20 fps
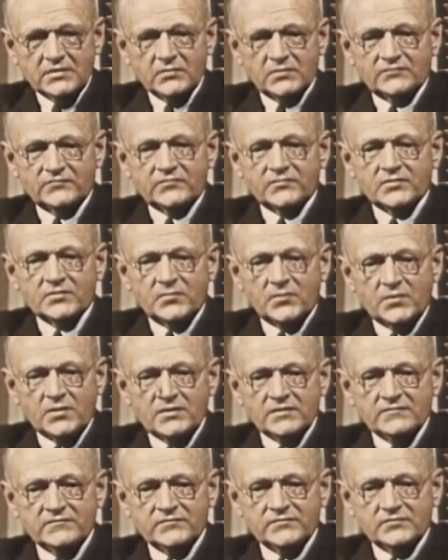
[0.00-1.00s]
But from the
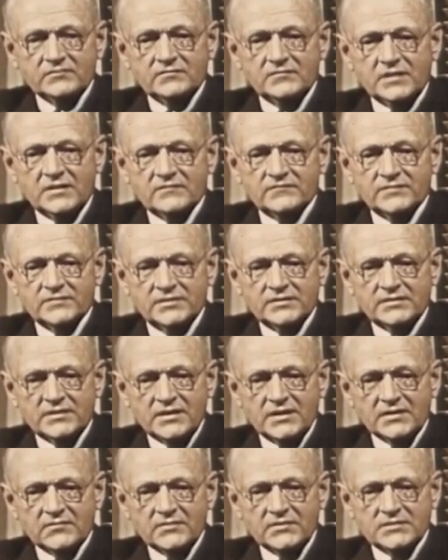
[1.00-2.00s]
point of view of the
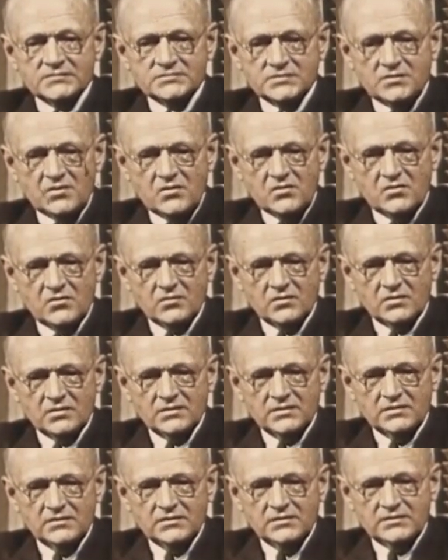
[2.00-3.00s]
economy as a whole,
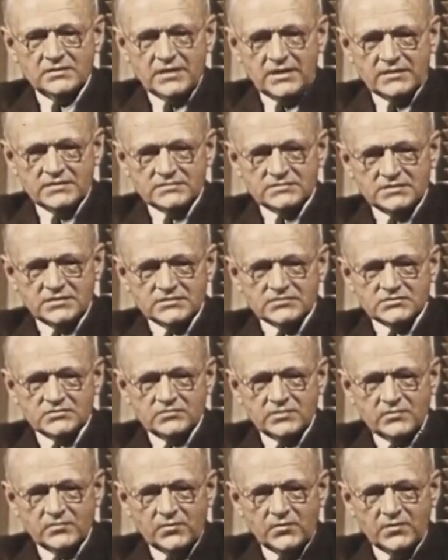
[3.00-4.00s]
that is not
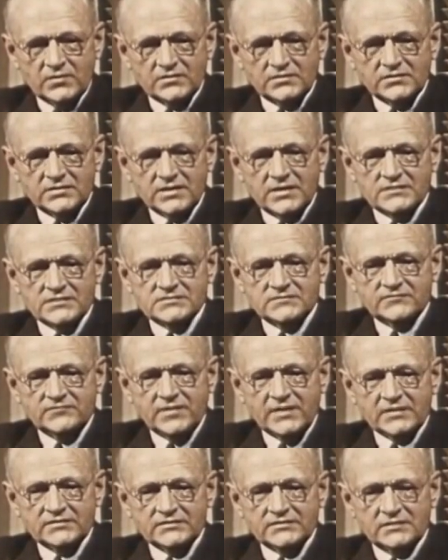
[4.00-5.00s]
so important as the
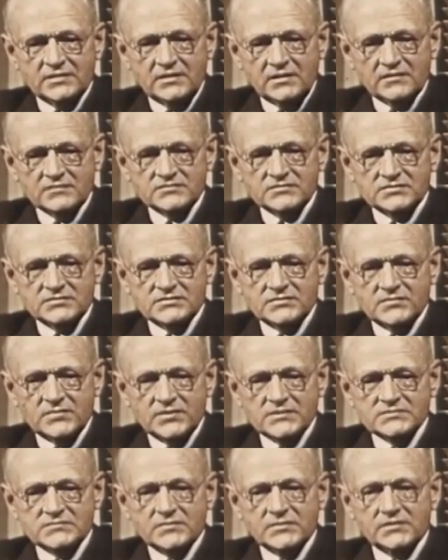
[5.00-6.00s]
fact that ours is the
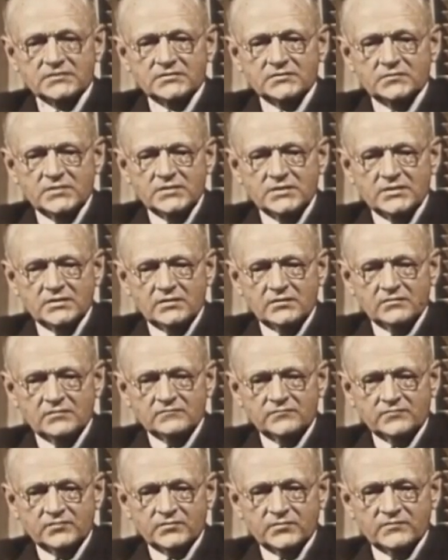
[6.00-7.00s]
best method we know
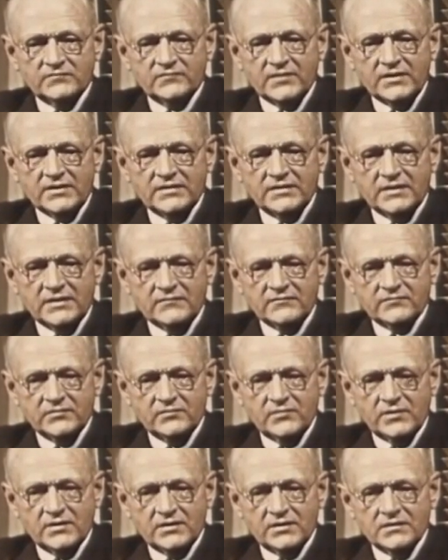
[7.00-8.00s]
for providing
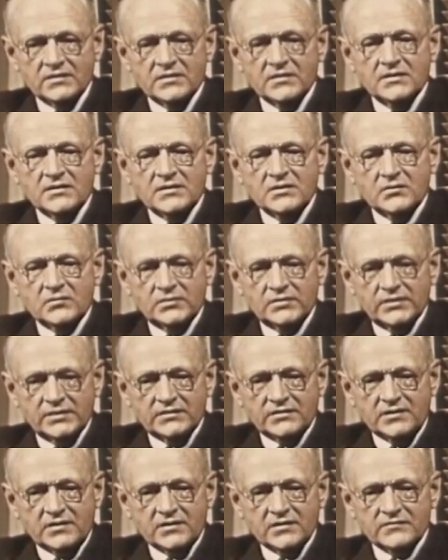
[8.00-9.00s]
everyone with a
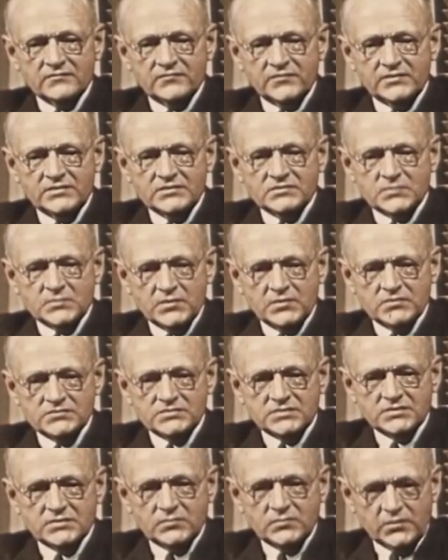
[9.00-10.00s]
car to fit his
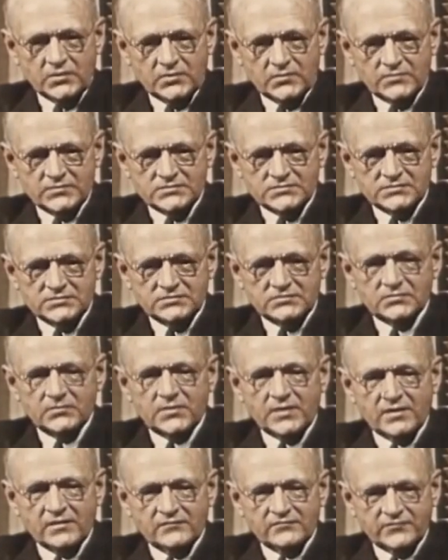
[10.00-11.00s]
purse and purpose, to
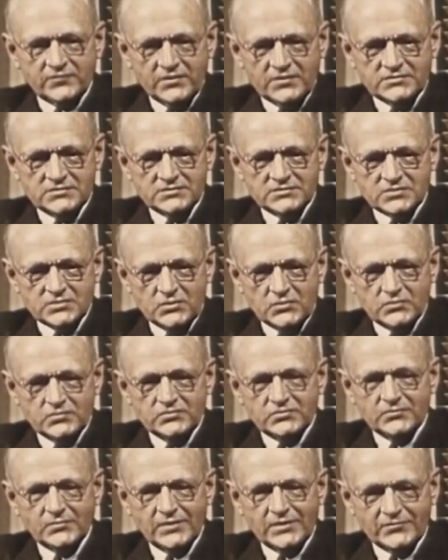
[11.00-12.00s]
paraphrase a
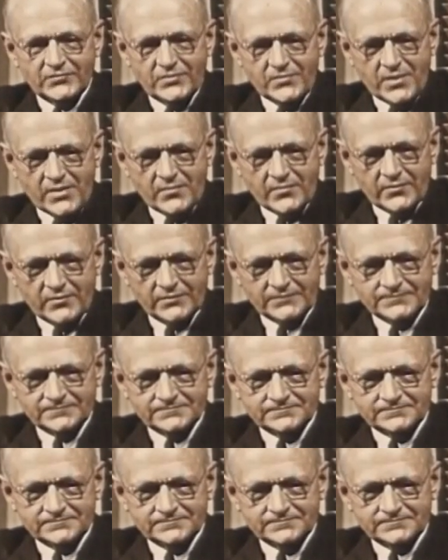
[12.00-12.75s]
slogan you may remember.